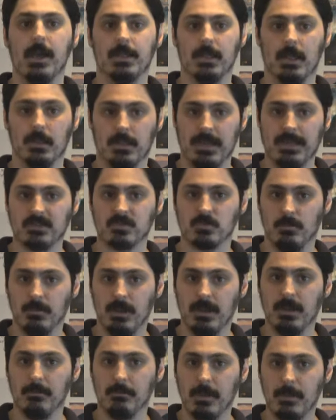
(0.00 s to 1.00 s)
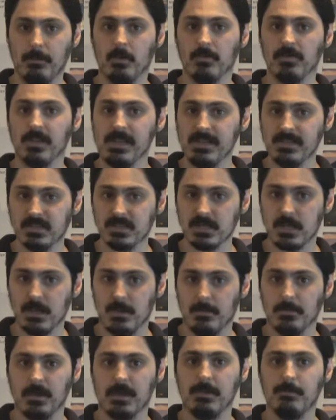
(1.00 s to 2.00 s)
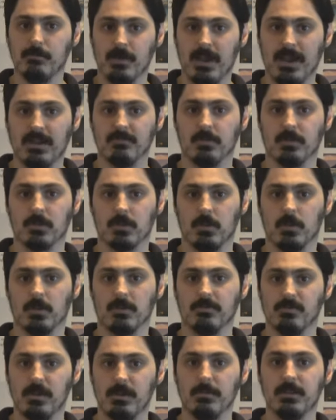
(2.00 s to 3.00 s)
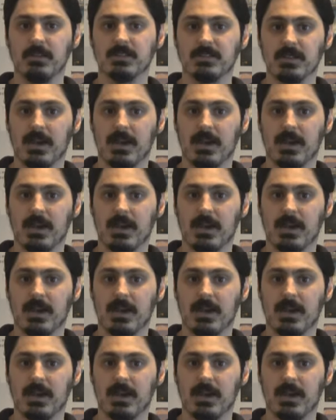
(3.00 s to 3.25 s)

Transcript: The last remaining member of Easy Company, Bradford Clark Freeman,